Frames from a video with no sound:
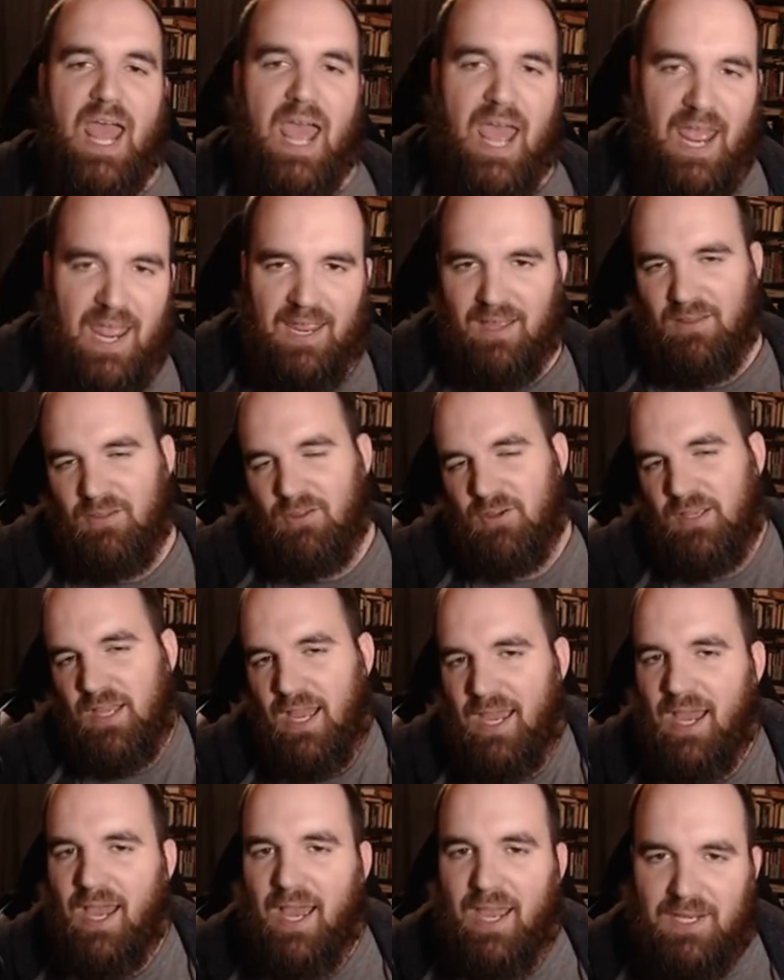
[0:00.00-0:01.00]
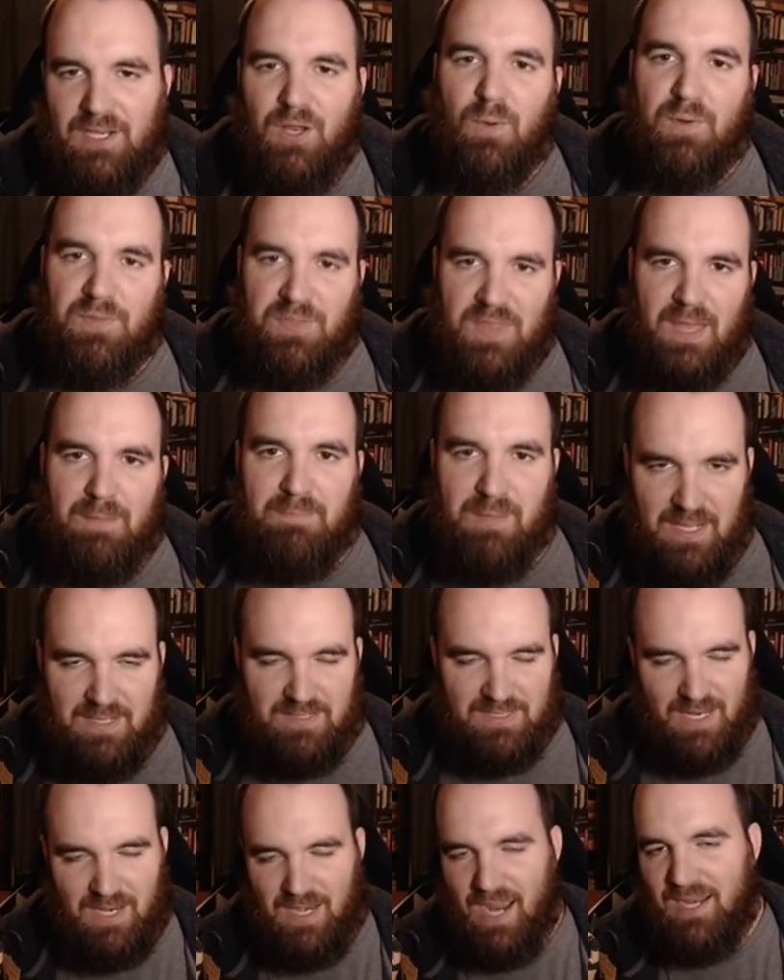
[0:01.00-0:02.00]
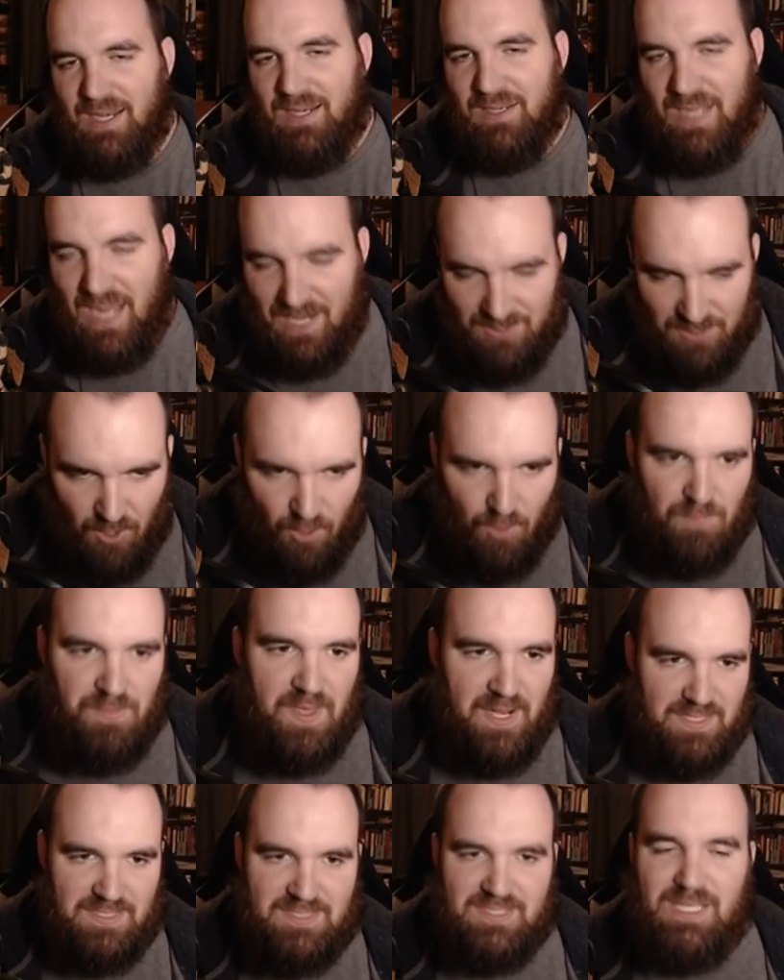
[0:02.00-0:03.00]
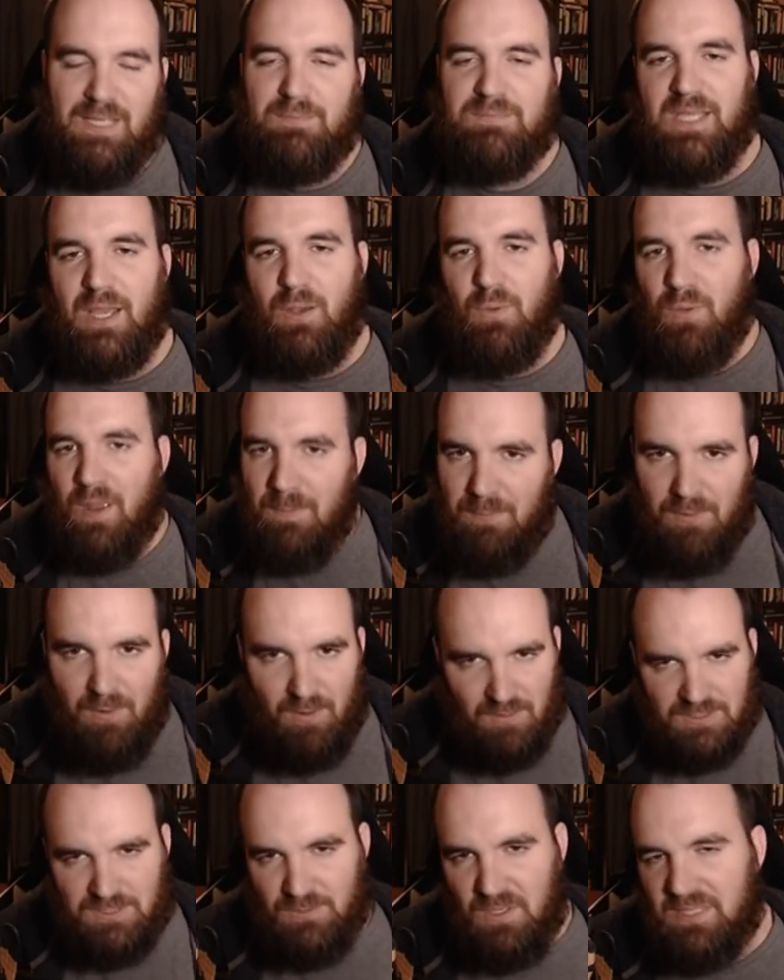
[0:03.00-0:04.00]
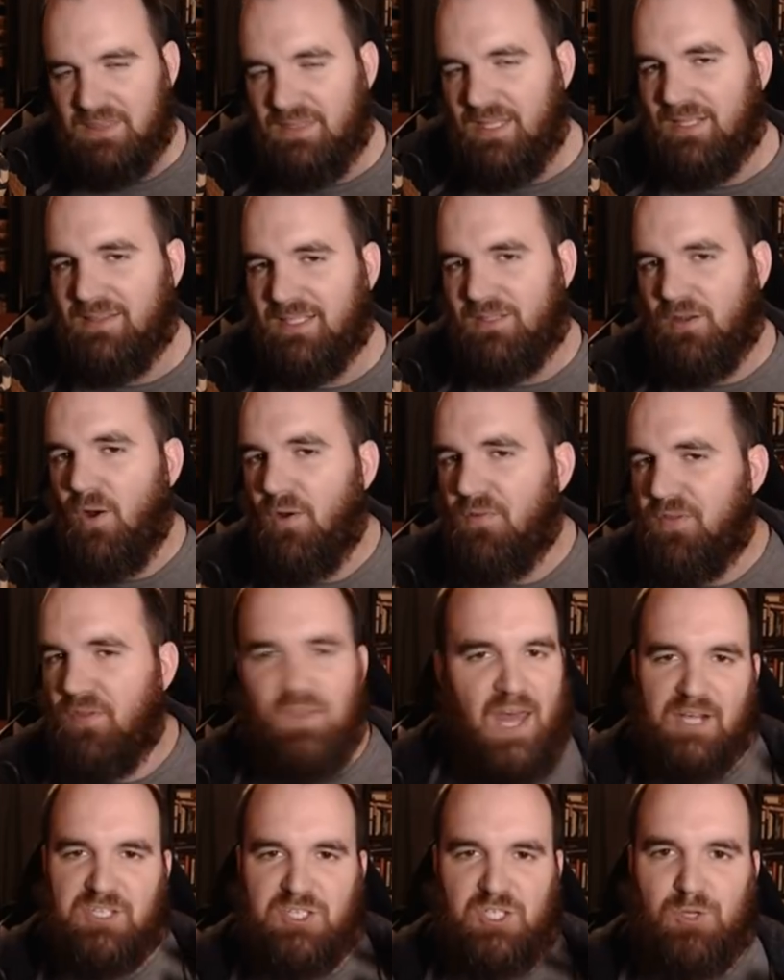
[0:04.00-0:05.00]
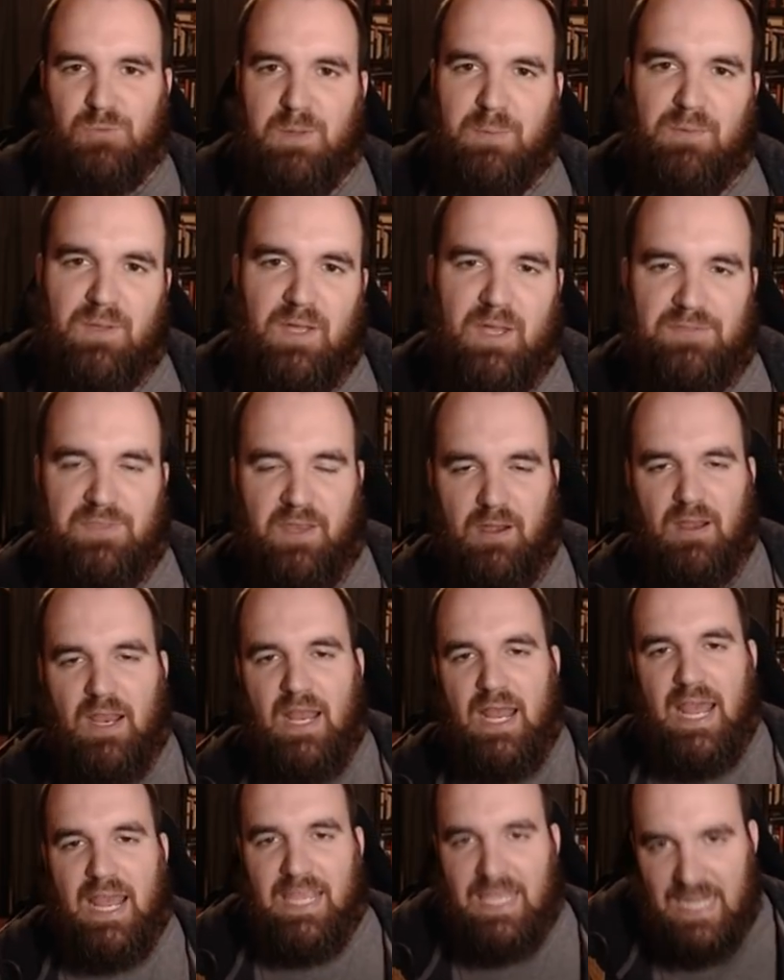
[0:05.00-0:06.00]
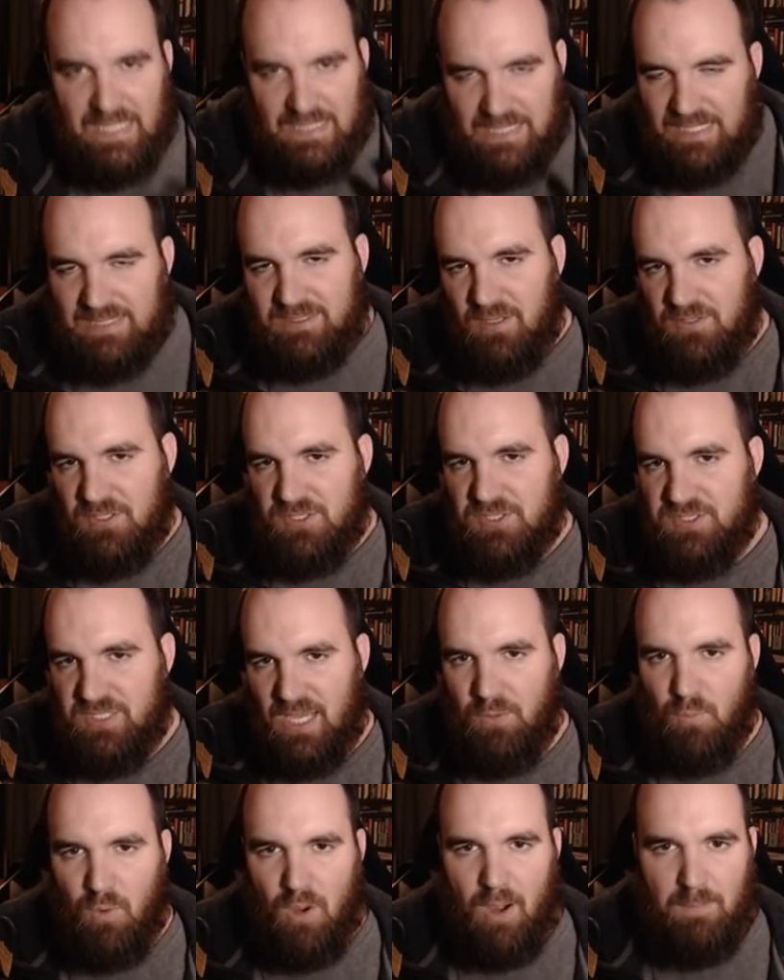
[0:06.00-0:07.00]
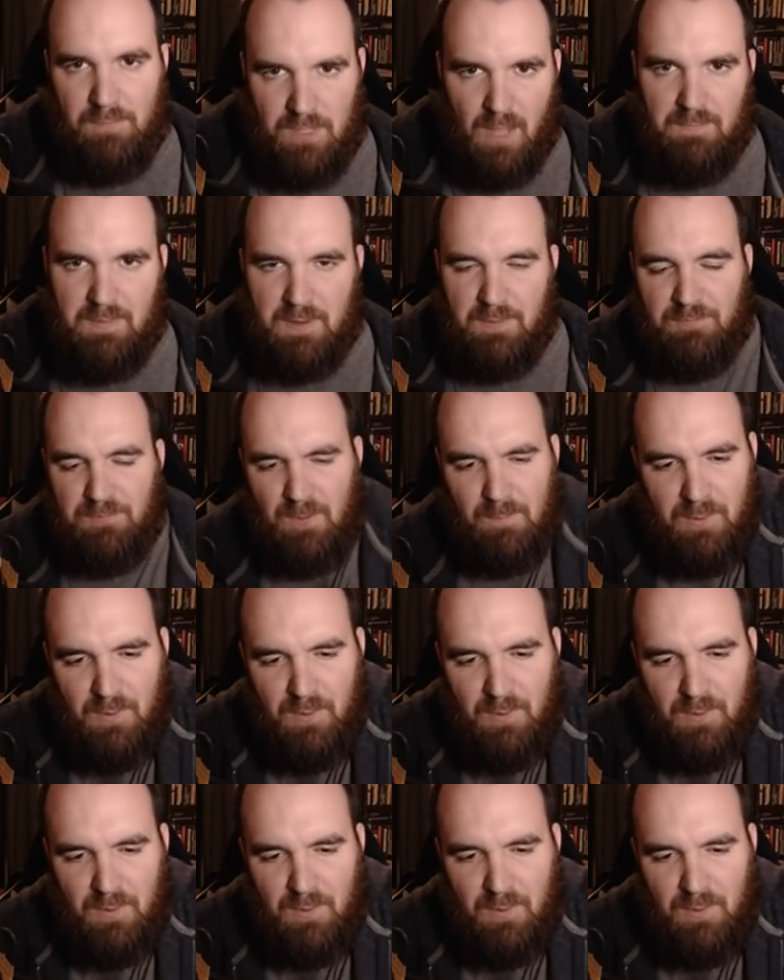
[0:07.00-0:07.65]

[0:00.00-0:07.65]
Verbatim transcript: Hey, look, I, I know what that means. I, I, I know that it seems that way, but also I think that all the logical people out there can at least understand where I'm coming from.